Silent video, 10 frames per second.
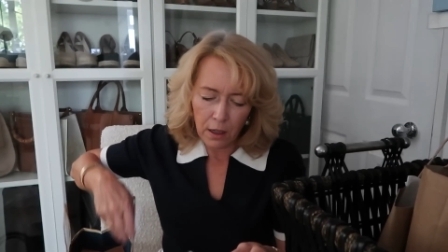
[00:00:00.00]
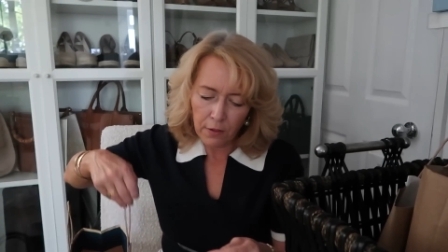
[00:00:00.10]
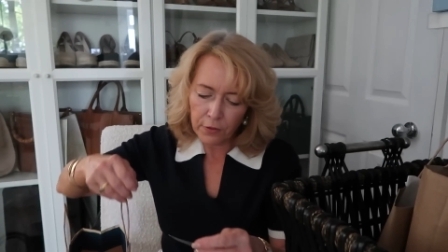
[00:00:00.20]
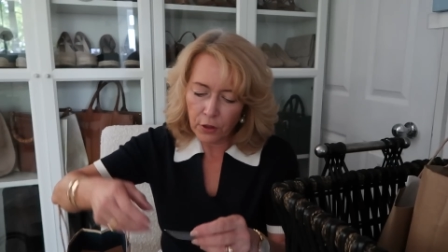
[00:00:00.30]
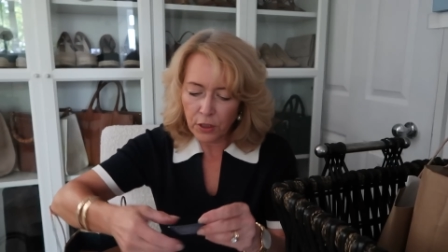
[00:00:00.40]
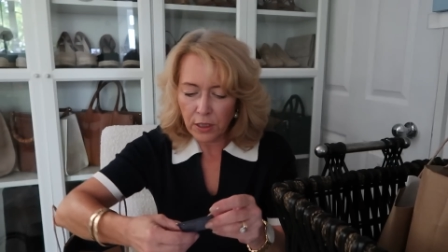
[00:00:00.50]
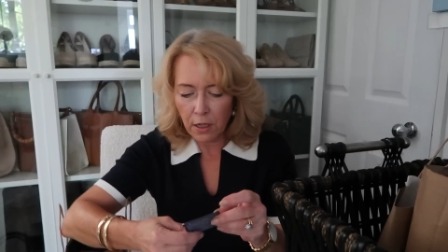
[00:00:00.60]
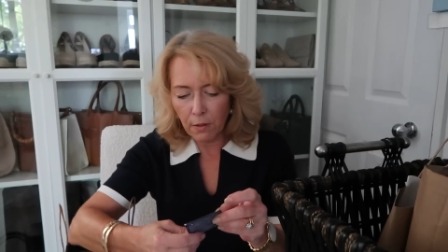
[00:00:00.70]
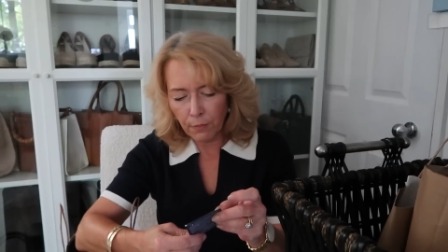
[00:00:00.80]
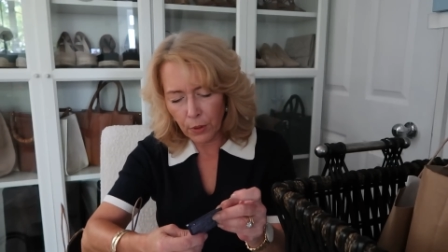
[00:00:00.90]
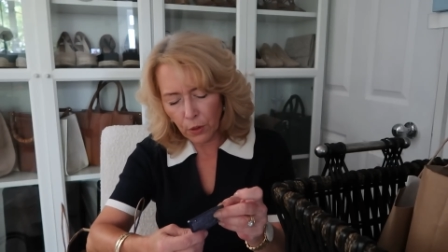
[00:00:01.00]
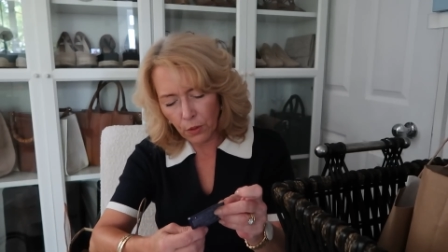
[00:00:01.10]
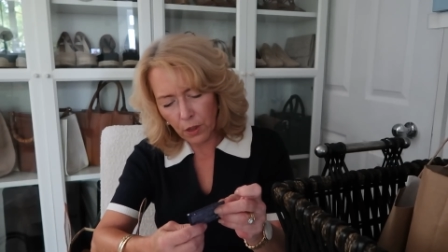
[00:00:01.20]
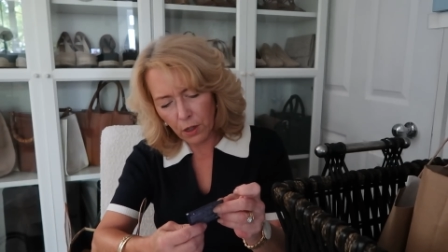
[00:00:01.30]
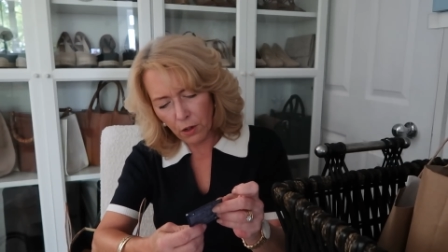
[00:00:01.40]
I've got a
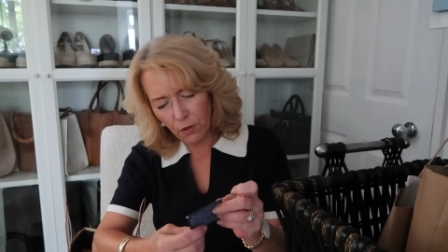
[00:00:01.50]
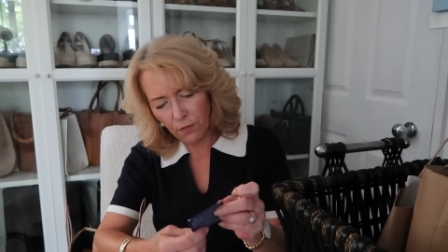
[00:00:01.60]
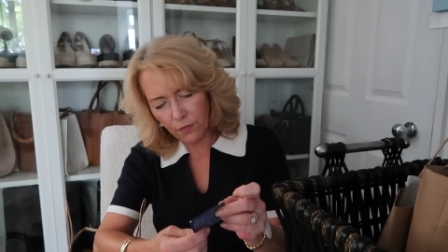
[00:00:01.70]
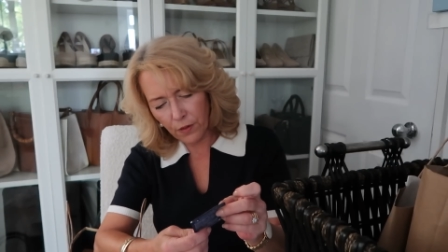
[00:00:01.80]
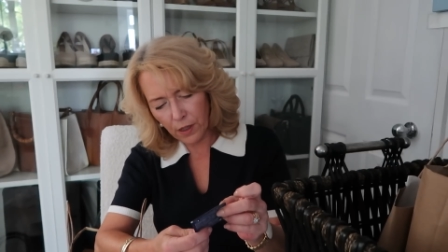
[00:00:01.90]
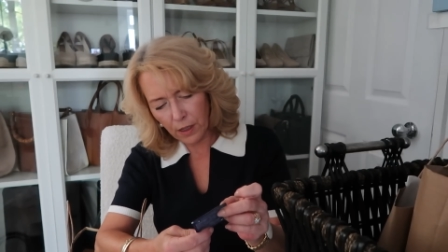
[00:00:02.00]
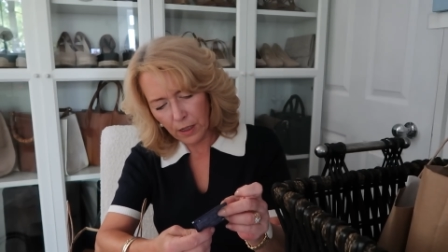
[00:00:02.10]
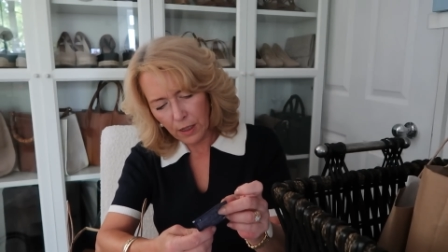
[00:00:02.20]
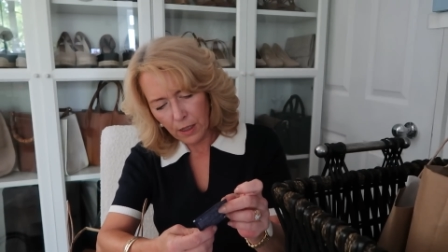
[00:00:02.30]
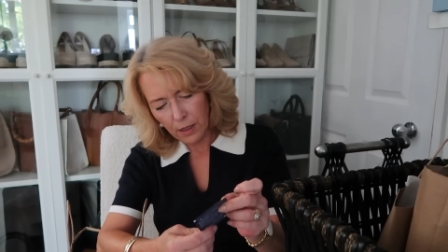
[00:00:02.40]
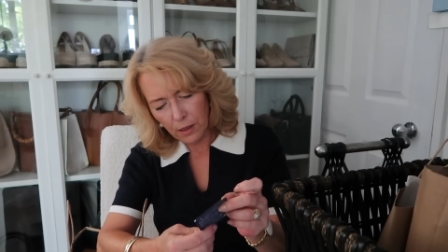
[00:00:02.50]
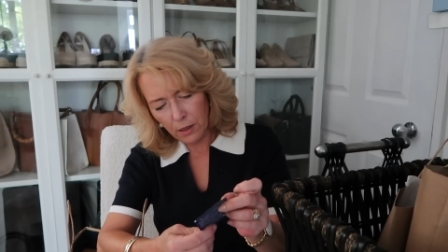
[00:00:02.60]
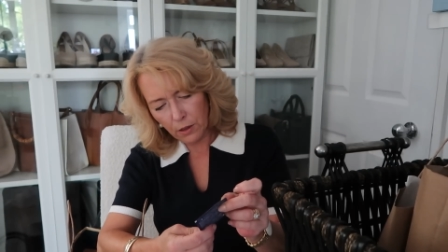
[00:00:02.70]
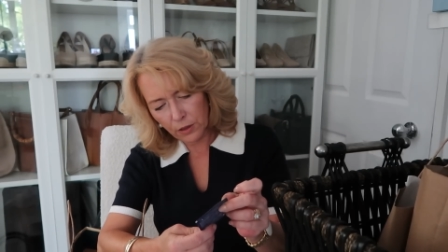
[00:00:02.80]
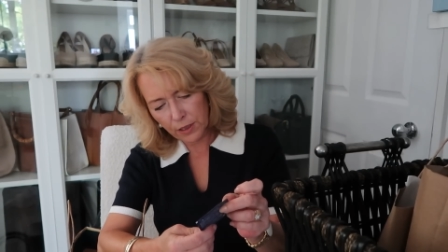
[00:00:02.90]
sample of
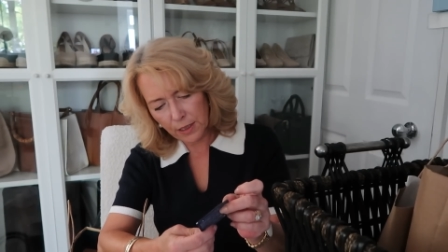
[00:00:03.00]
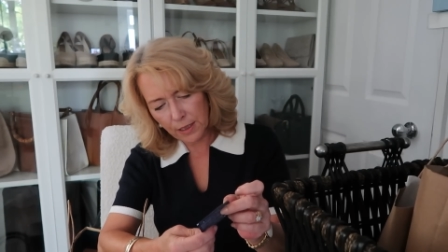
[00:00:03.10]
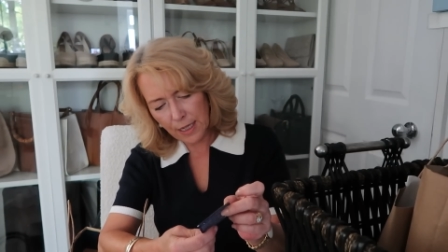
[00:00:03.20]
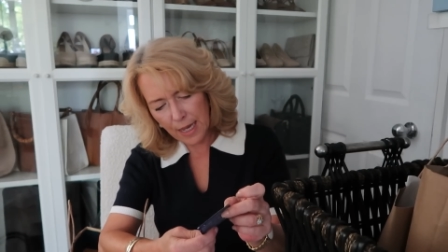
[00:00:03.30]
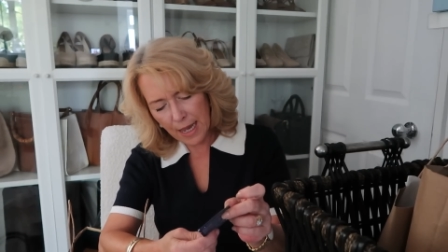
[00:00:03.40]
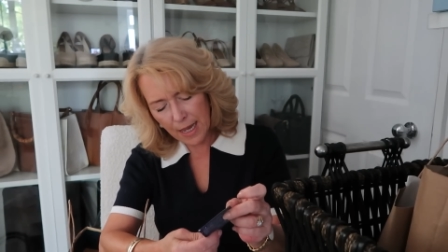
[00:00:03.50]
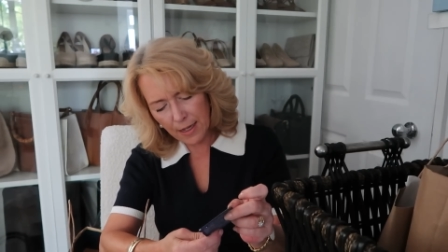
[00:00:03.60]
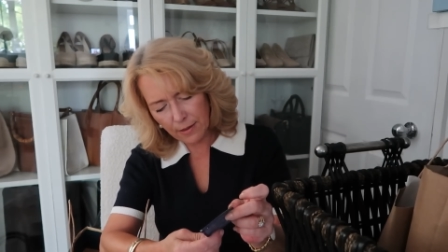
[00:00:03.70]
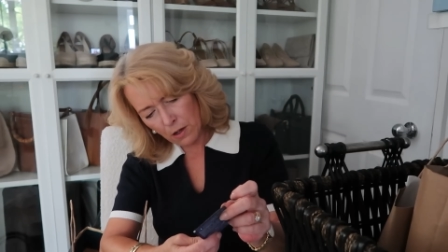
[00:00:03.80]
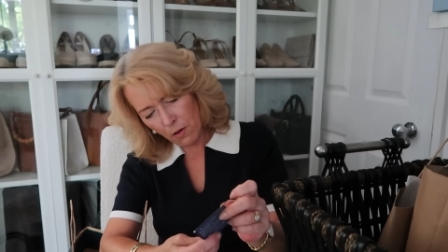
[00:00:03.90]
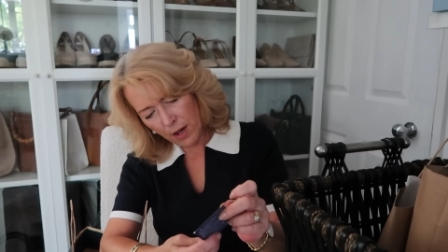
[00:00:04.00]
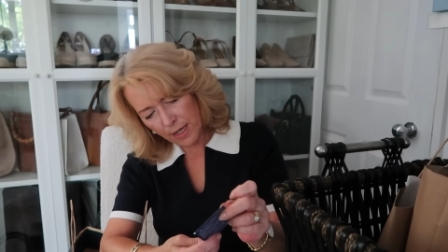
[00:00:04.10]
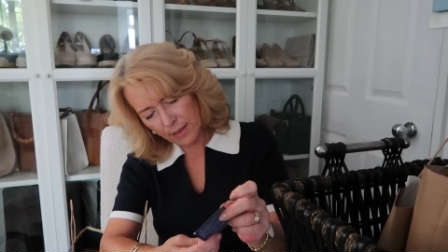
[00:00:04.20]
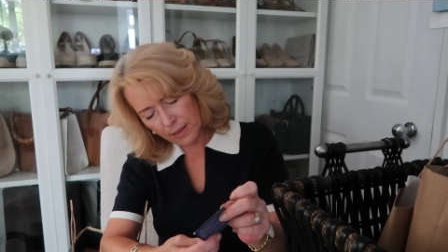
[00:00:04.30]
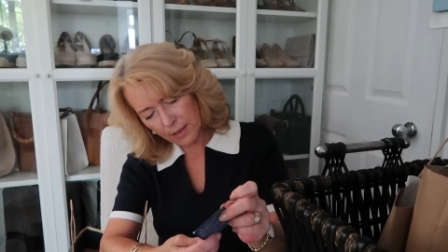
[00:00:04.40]
L'Occitane
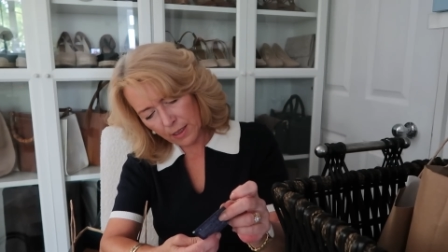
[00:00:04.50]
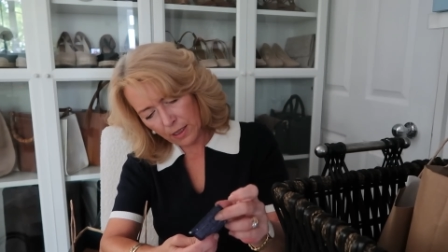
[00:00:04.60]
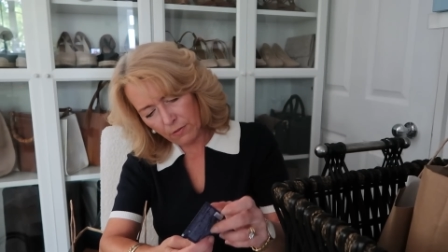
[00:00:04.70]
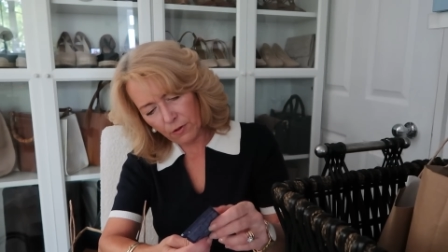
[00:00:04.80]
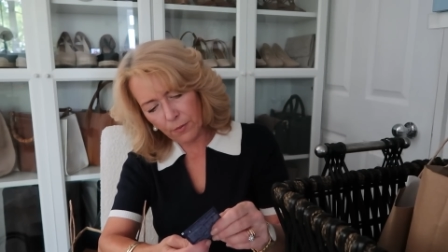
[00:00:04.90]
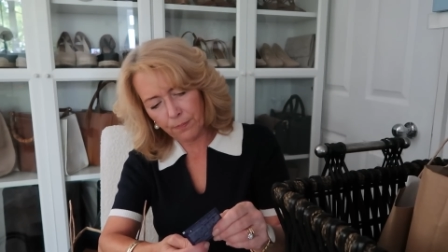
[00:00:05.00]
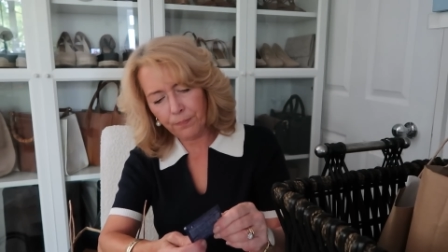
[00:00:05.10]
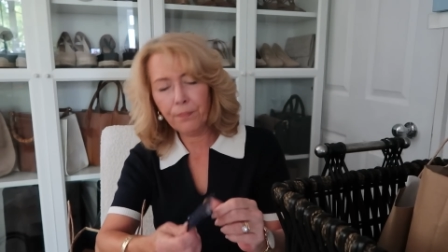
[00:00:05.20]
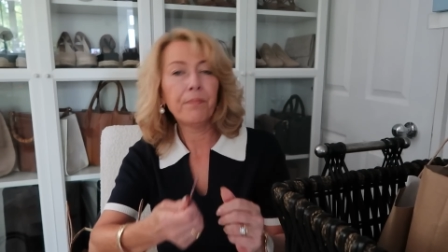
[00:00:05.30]
Night Serum.